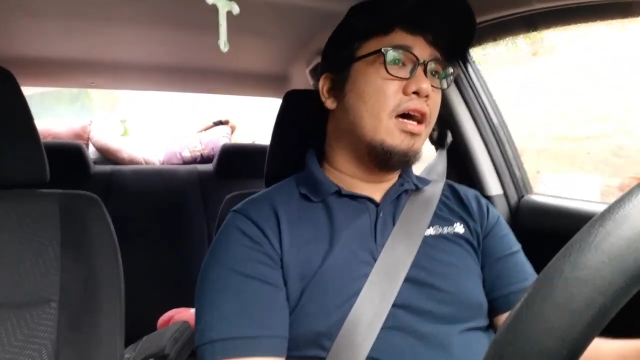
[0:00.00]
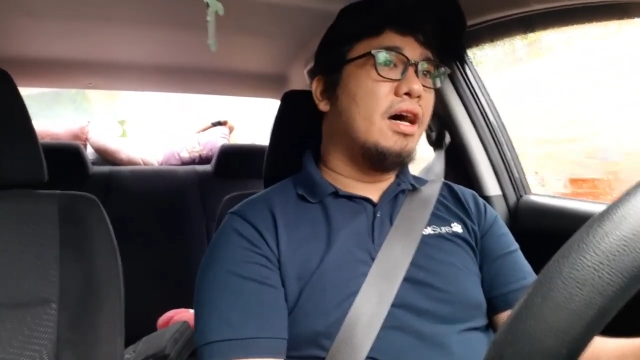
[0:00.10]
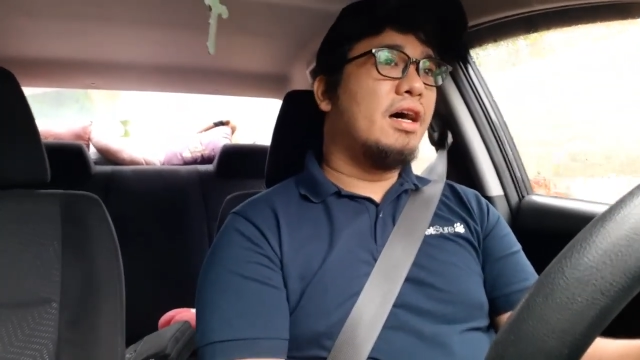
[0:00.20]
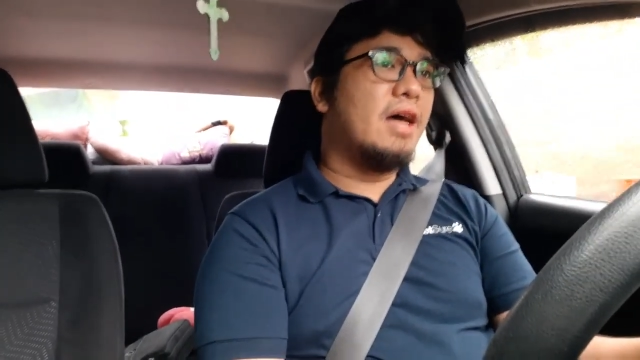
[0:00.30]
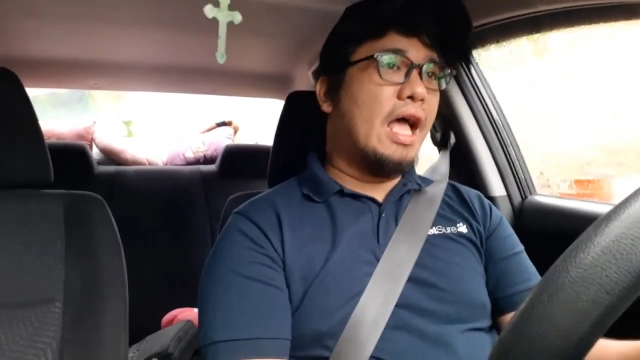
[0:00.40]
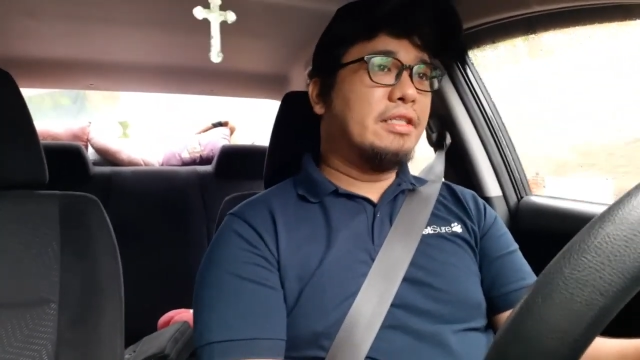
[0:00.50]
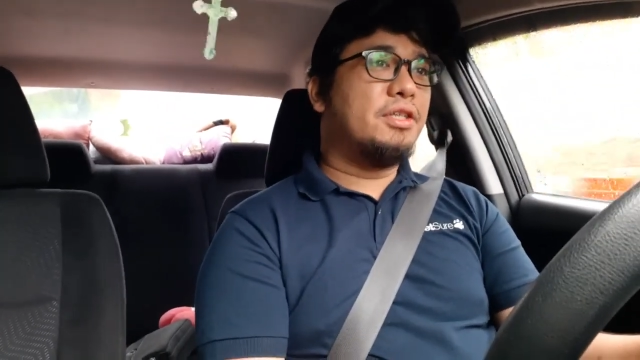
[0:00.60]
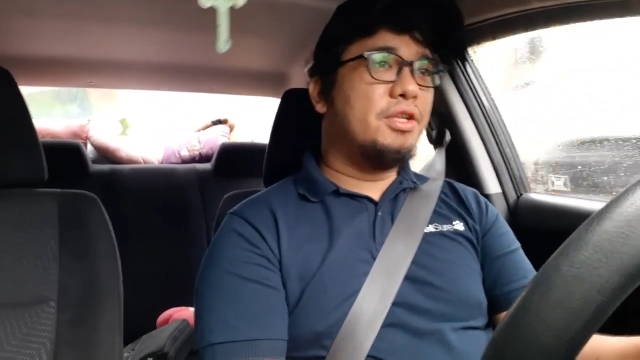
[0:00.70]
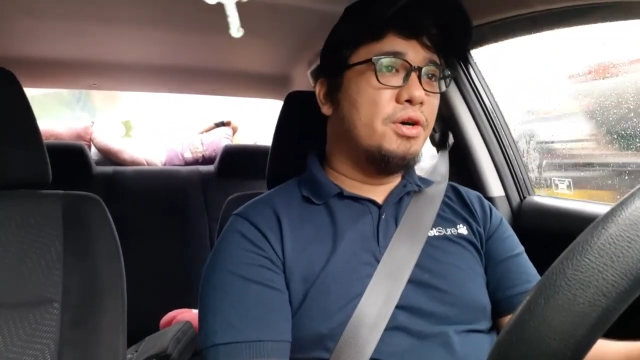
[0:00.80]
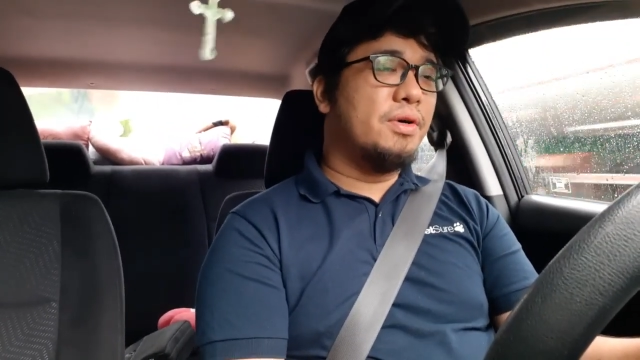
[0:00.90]
As
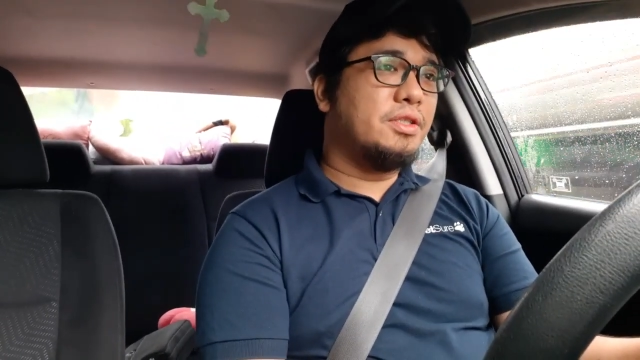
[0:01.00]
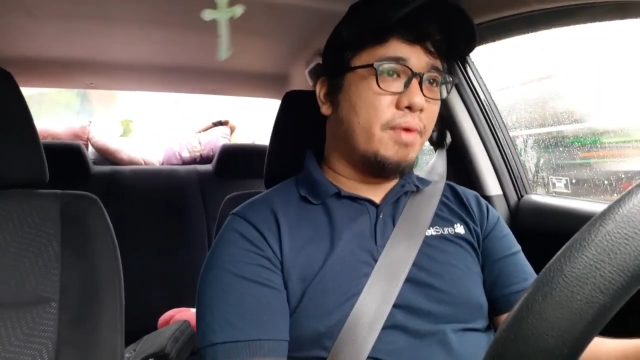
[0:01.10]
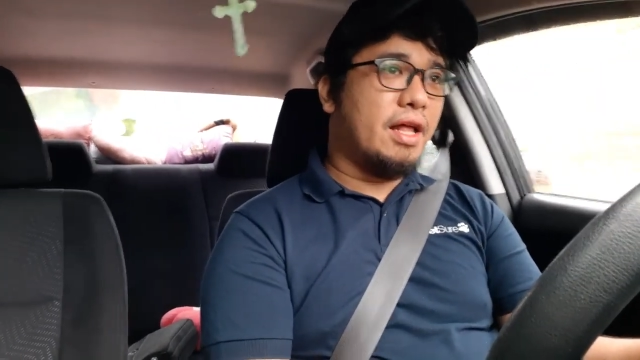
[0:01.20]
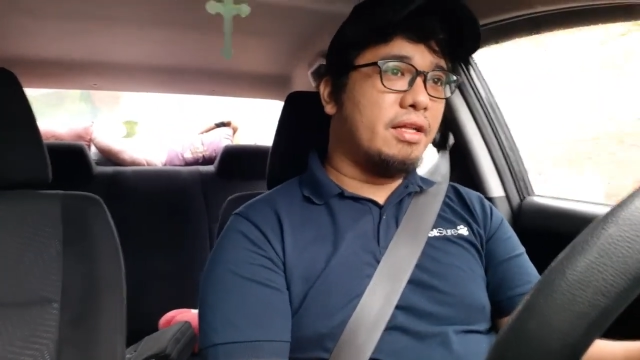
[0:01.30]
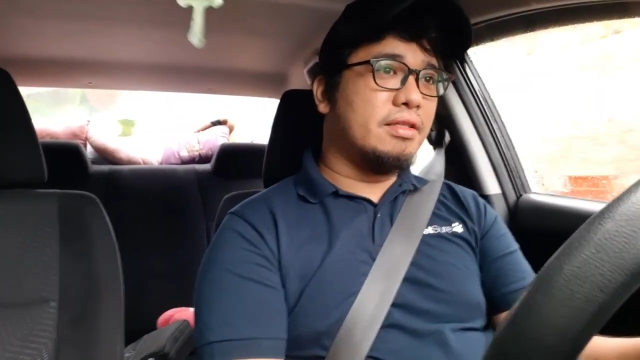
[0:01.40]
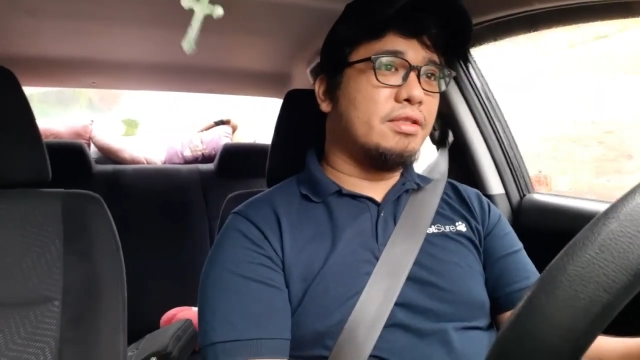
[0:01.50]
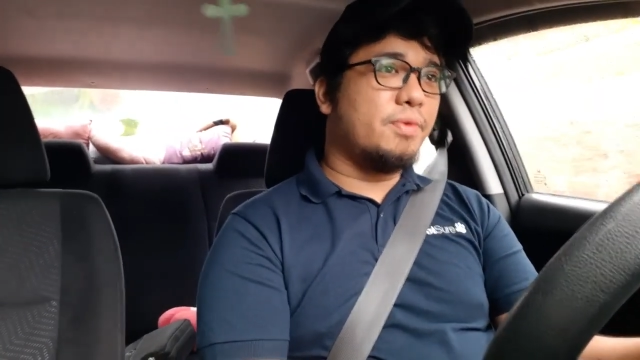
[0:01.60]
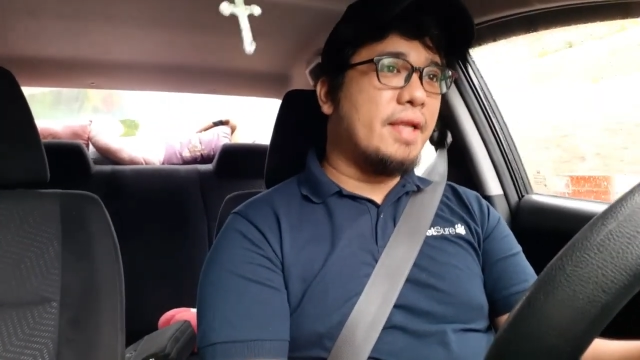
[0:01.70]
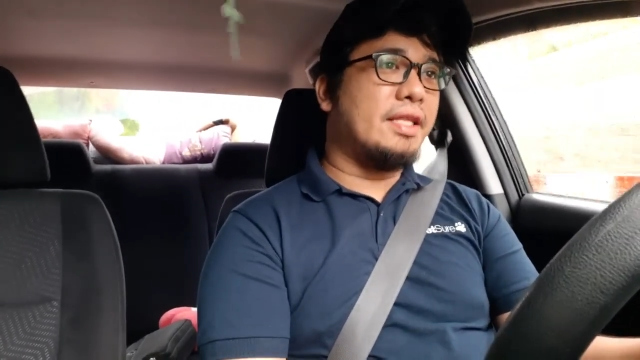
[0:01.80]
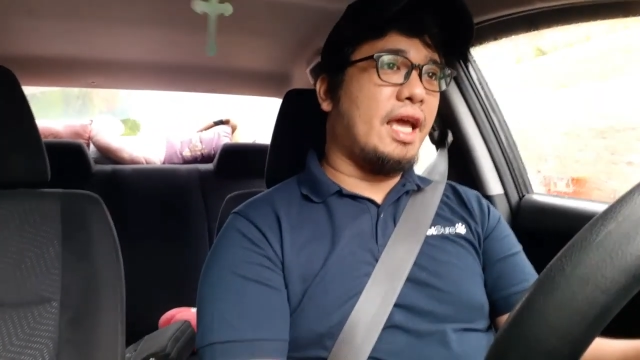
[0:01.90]
you know as well,
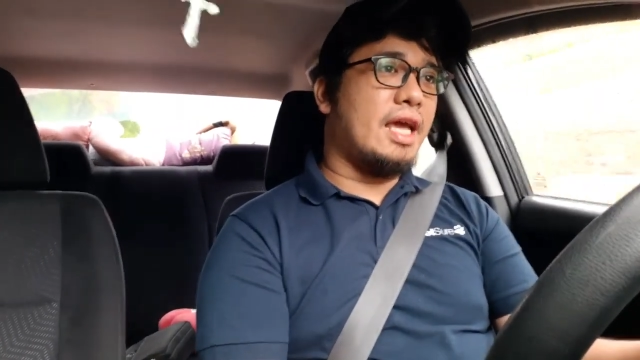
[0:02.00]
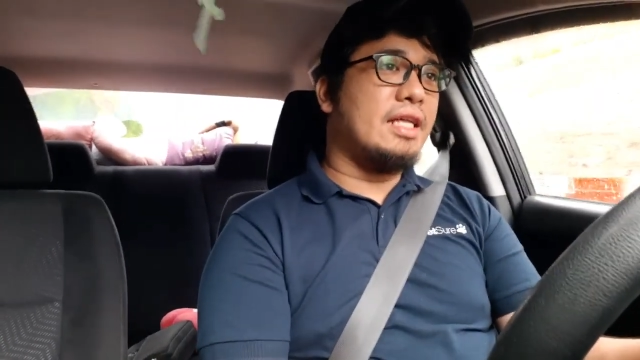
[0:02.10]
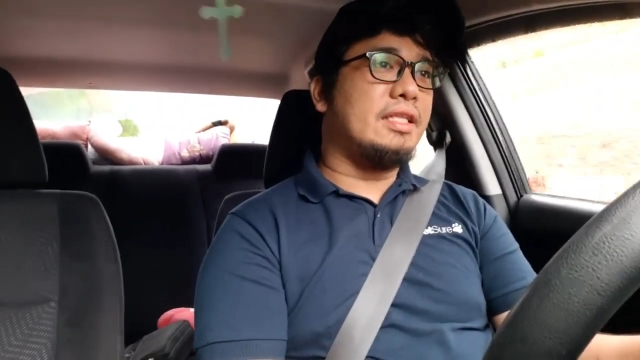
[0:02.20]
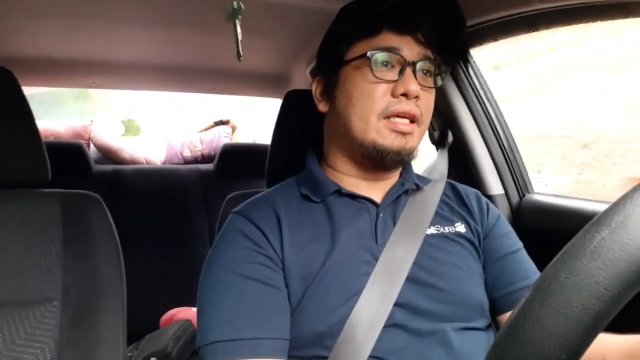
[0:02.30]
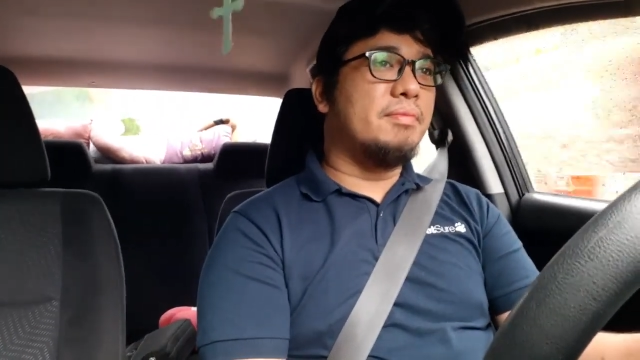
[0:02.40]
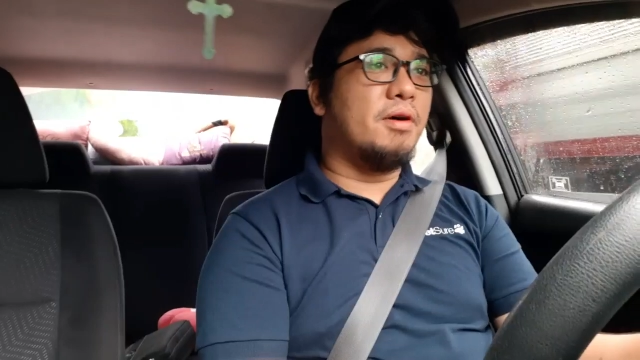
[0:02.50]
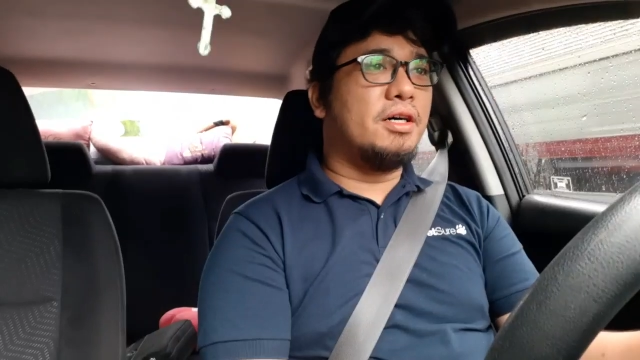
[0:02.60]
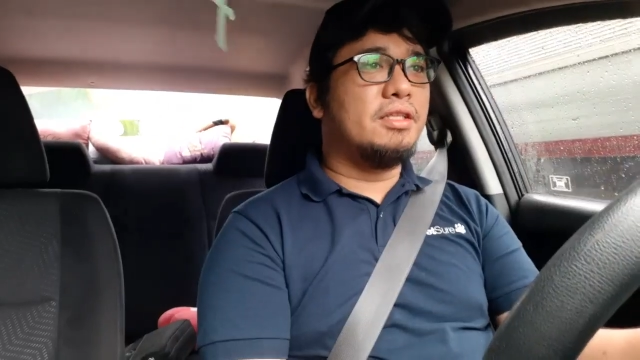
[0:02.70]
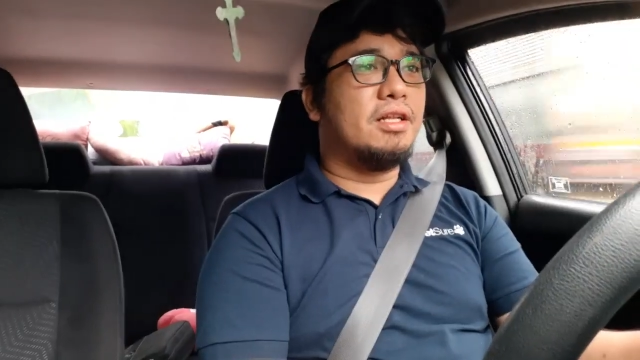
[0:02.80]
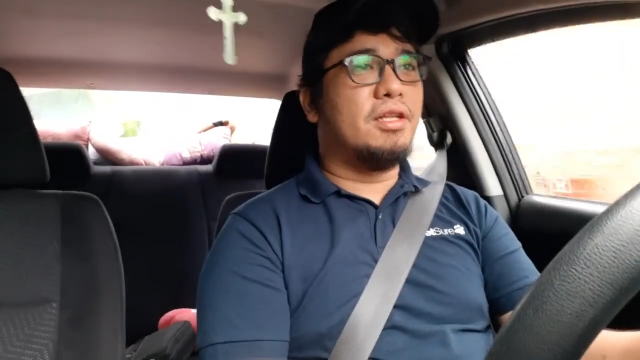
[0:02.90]
2018
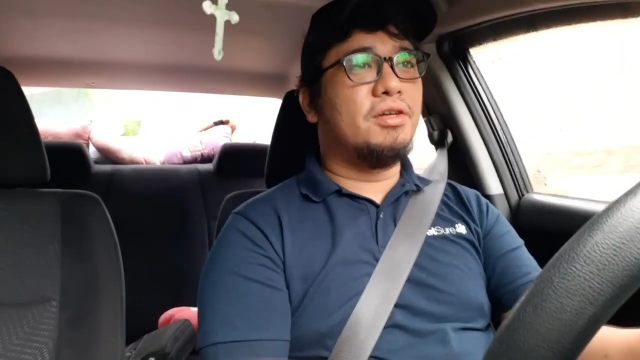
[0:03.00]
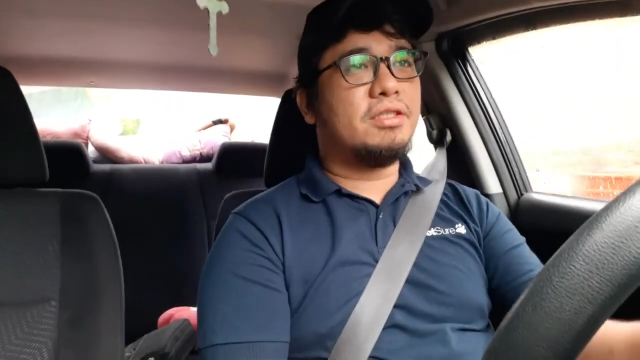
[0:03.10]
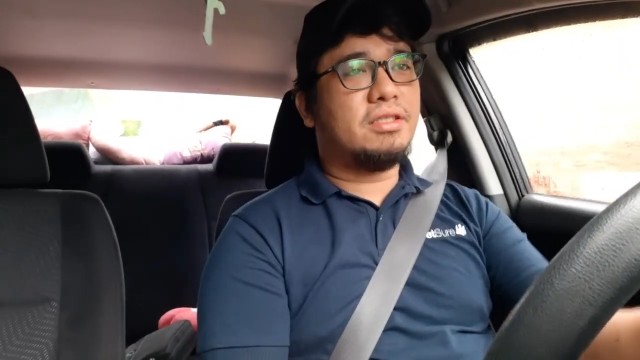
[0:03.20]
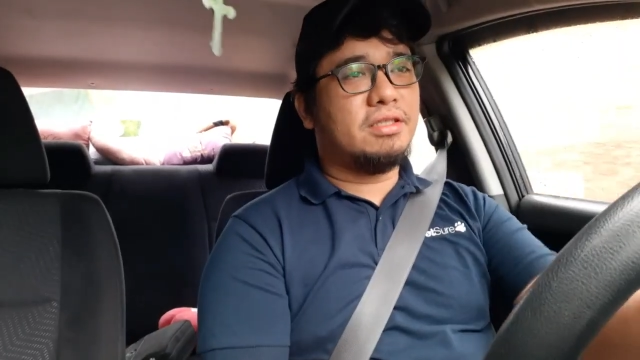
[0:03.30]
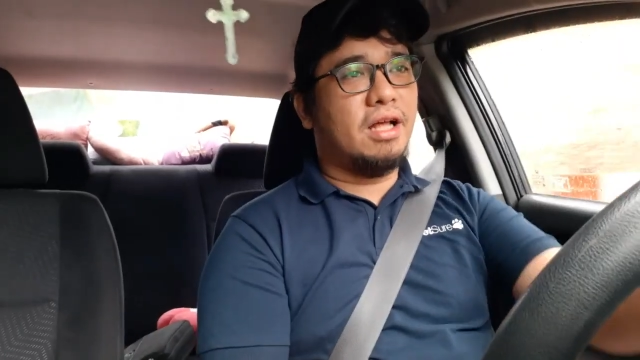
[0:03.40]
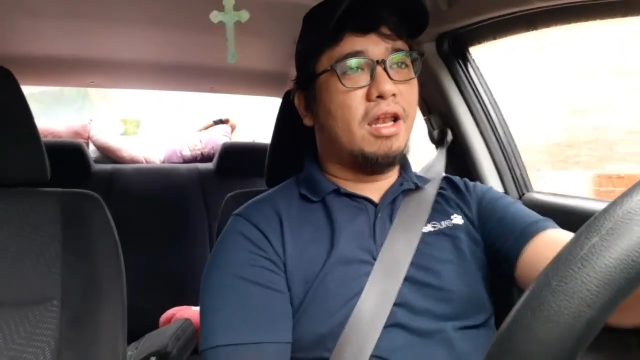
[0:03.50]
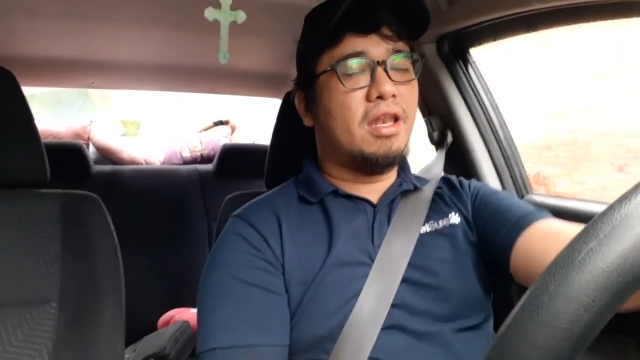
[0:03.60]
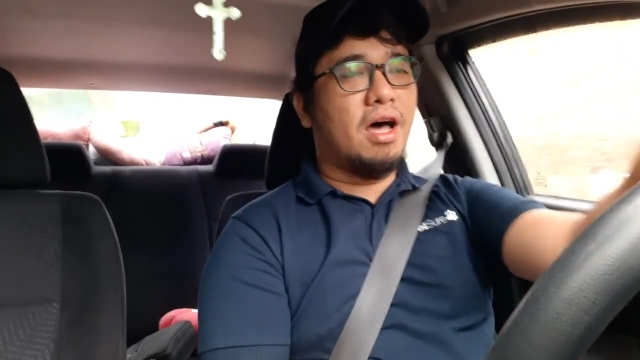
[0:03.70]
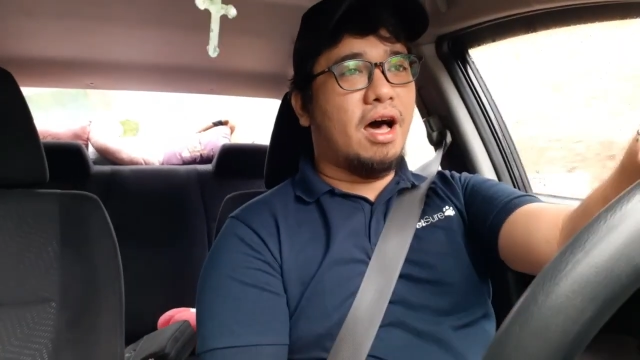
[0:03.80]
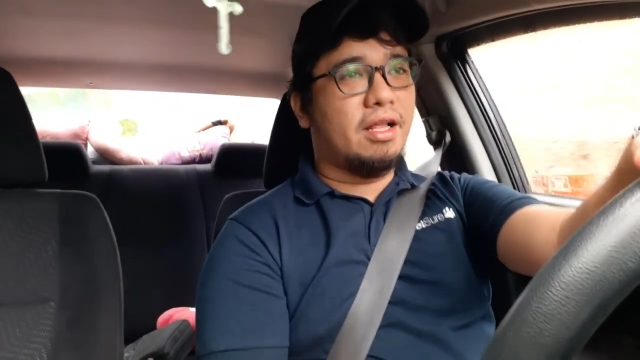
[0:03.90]
model looks a
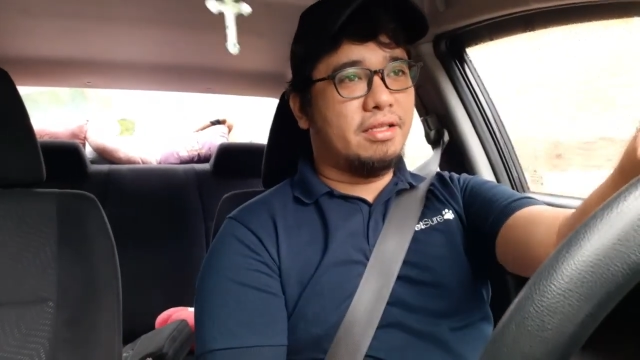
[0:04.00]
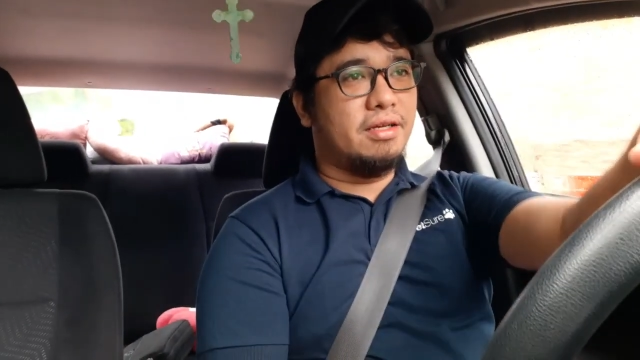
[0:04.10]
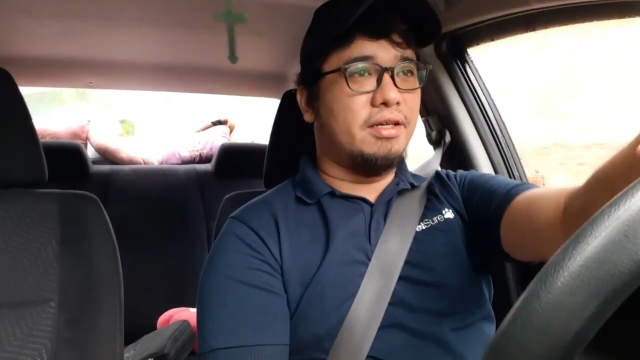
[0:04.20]
lot